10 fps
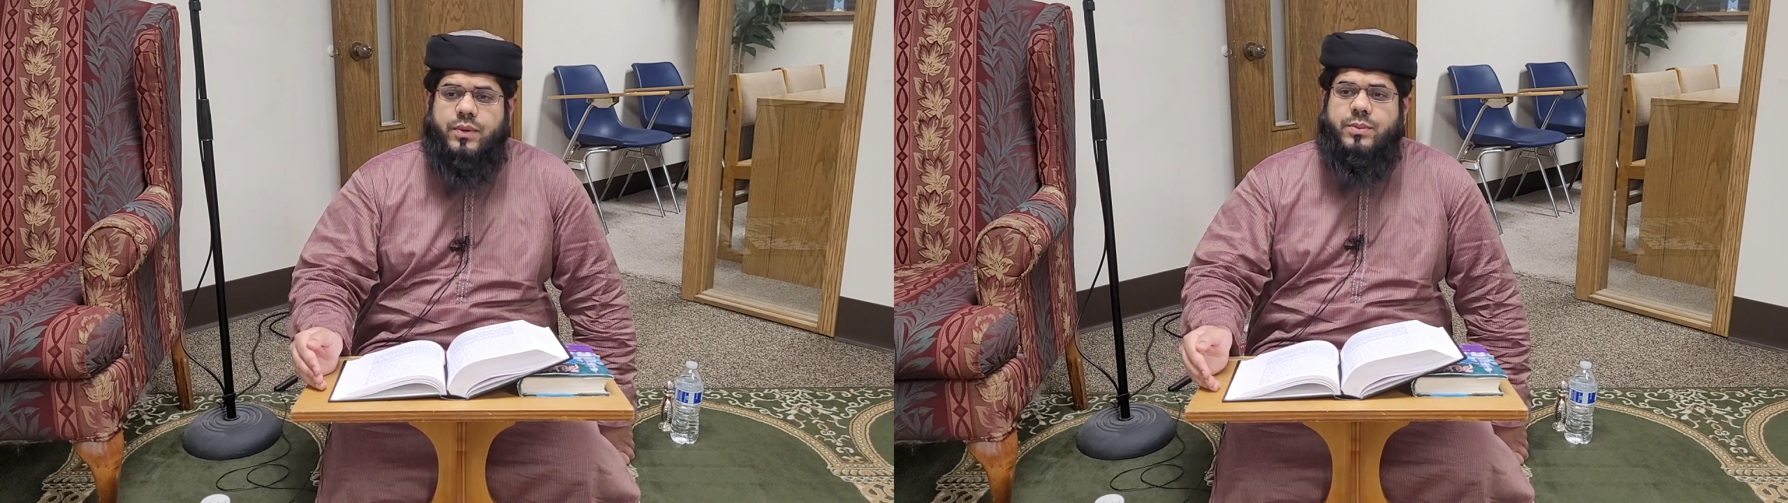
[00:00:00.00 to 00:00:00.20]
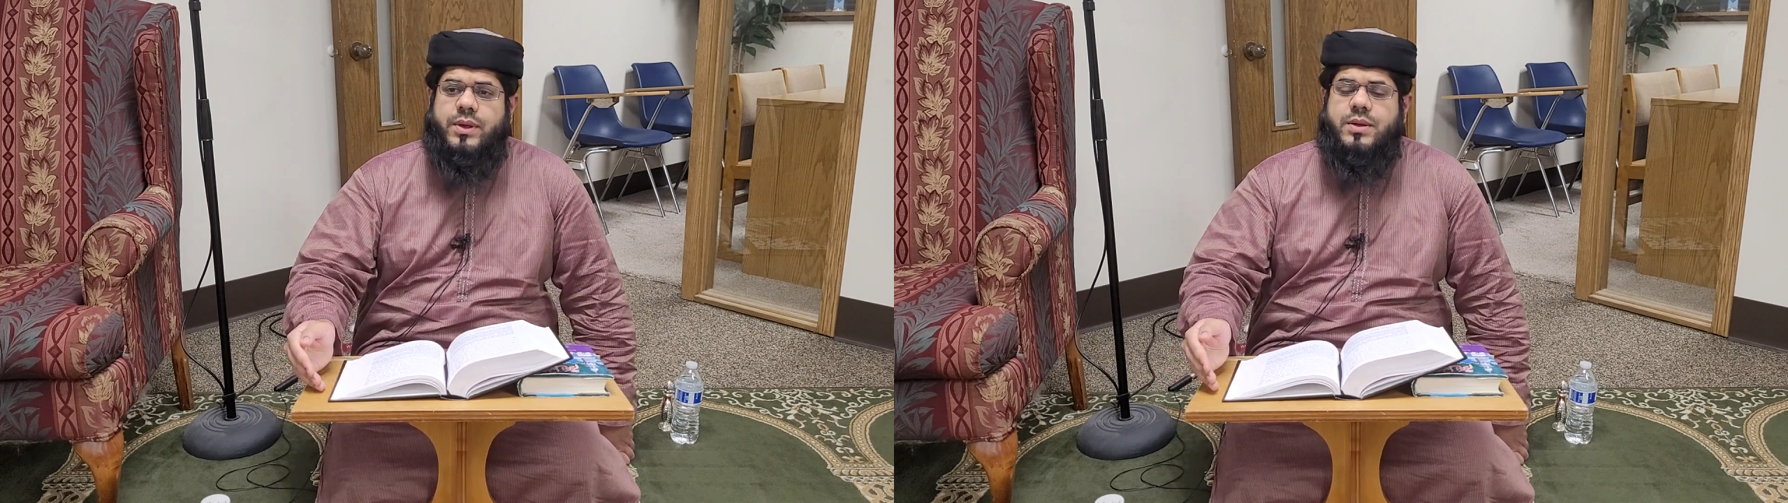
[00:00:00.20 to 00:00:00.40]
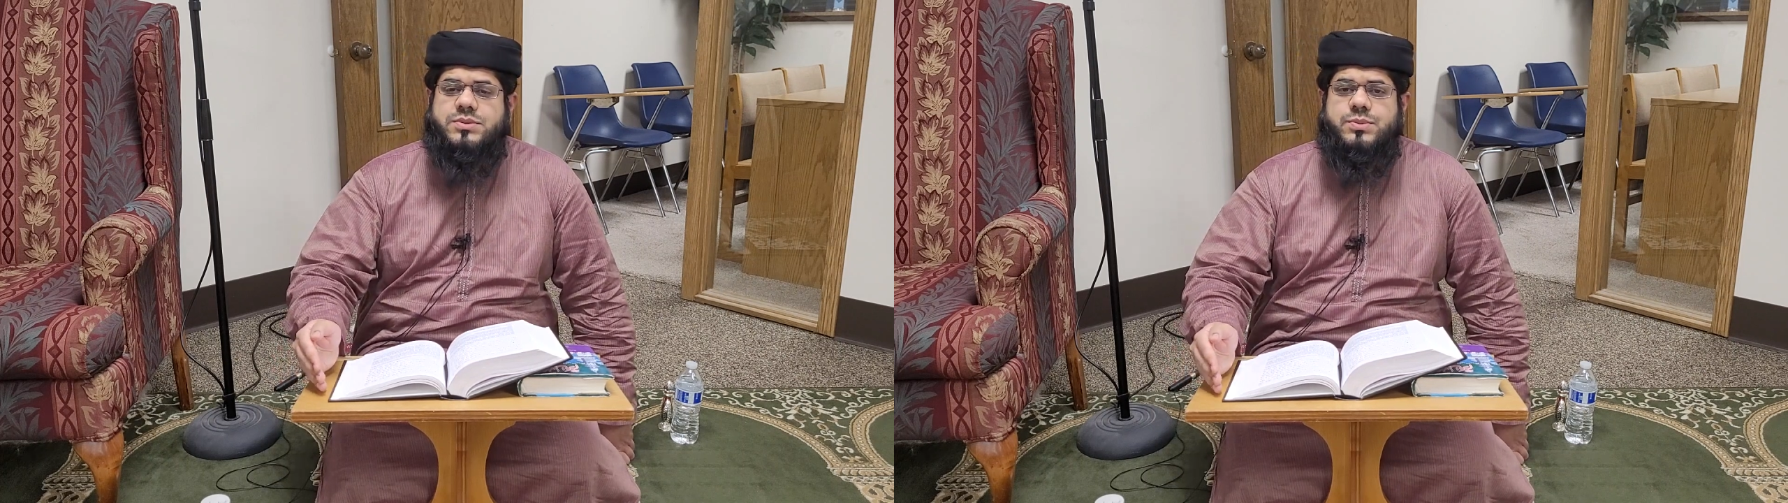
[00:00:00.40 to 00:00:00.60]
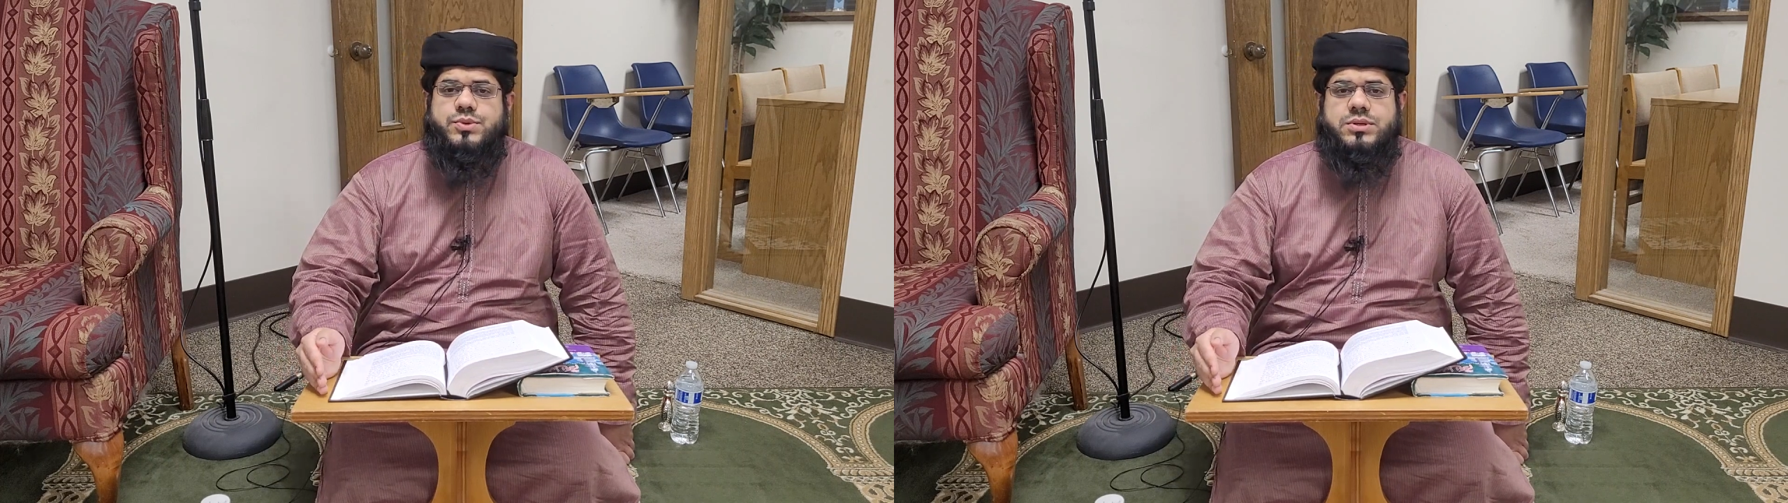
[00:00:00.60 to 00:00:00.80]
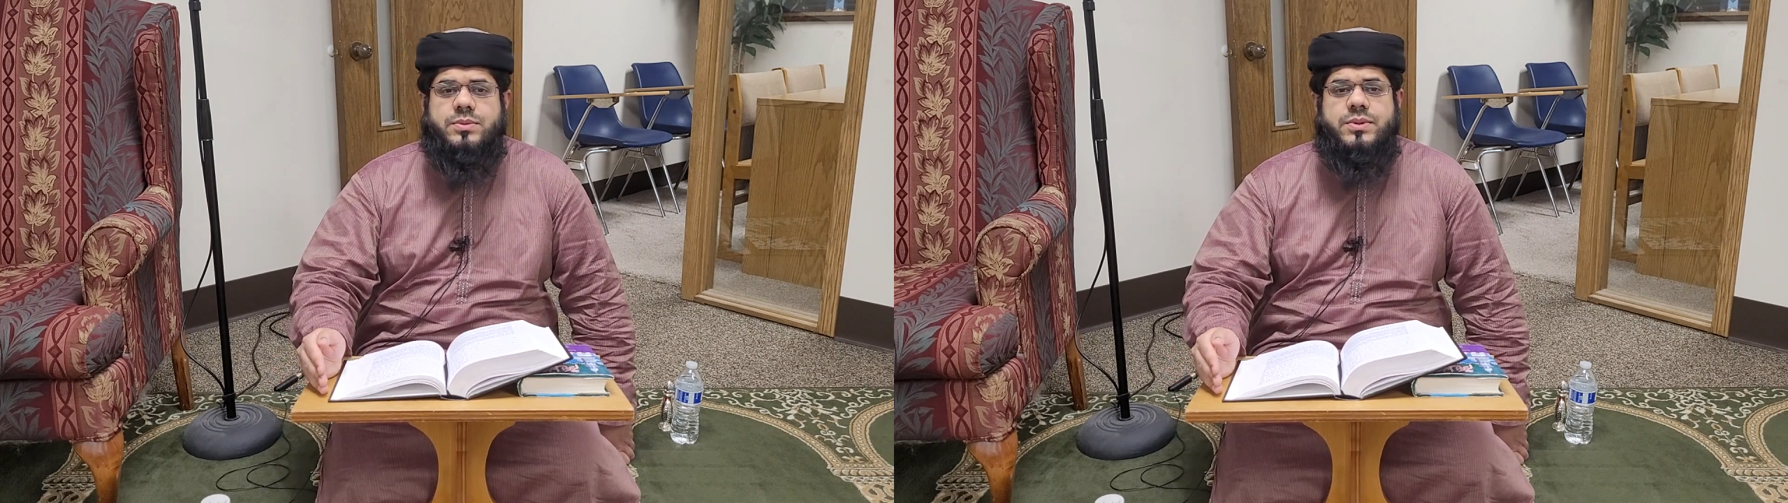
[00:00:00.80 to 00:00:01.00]
One becomes a
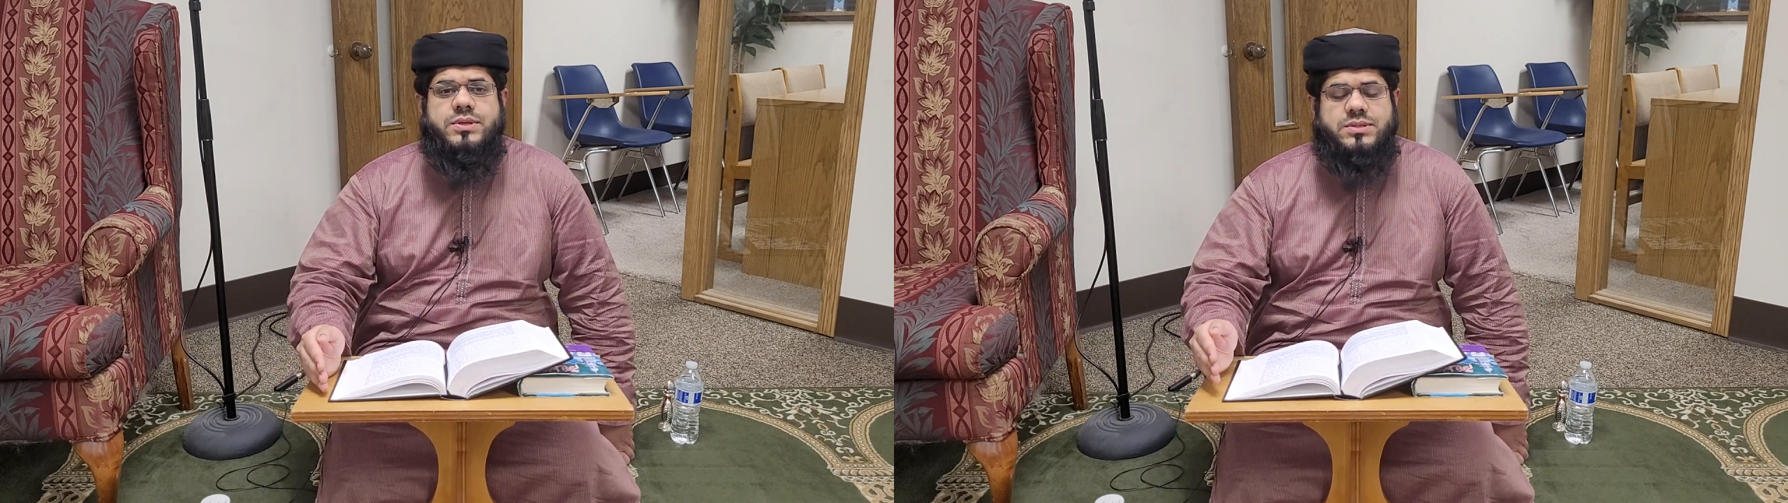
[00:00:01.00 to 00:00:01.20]
Muslim, they